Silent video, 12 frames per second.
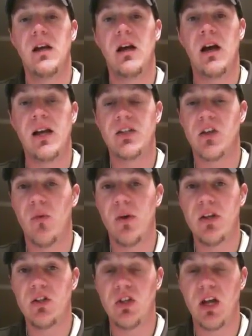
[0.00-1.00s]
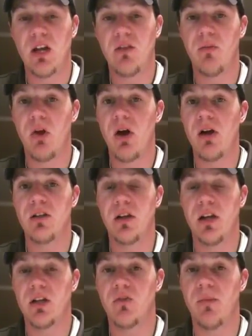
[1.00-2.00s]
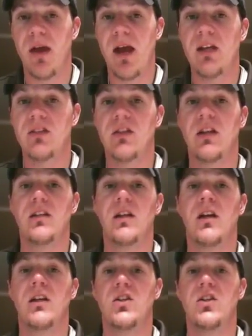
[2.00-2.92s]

As always, check the blogs on Extra Bags and